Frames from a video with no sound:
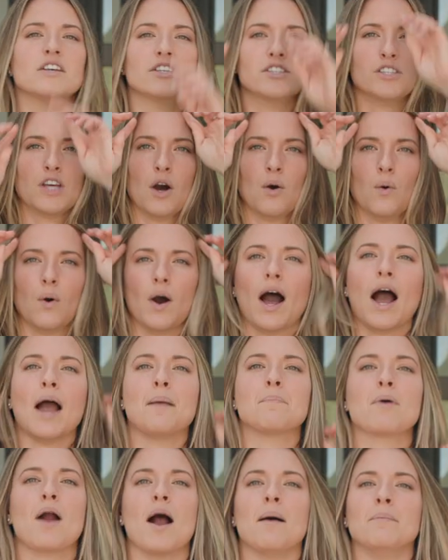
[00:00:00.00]
So
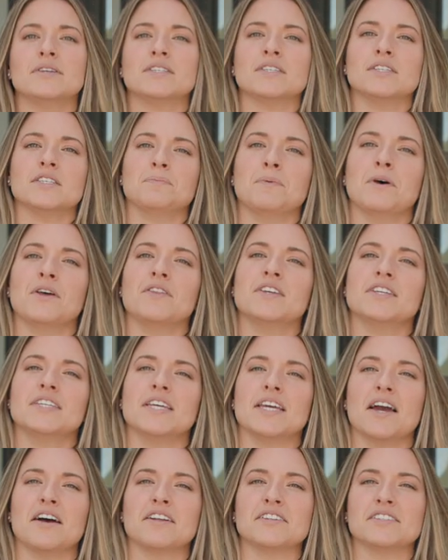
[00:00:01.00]
I promised to spill the
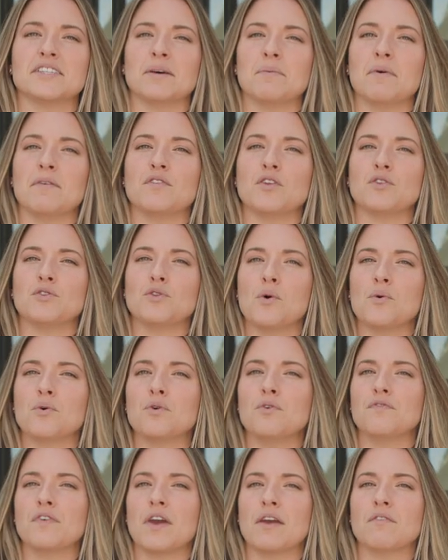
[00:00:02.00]
tea on some of the
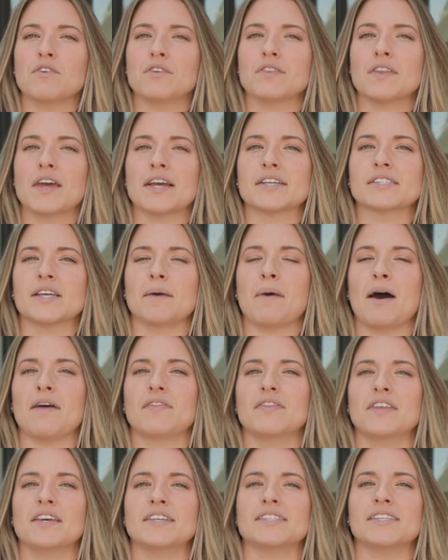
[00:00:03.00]
local favorite things
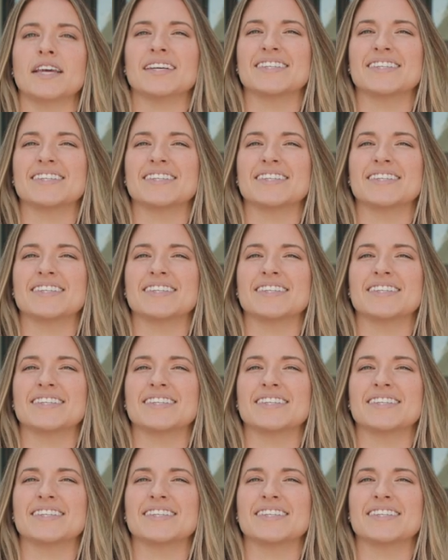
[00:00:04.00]
about this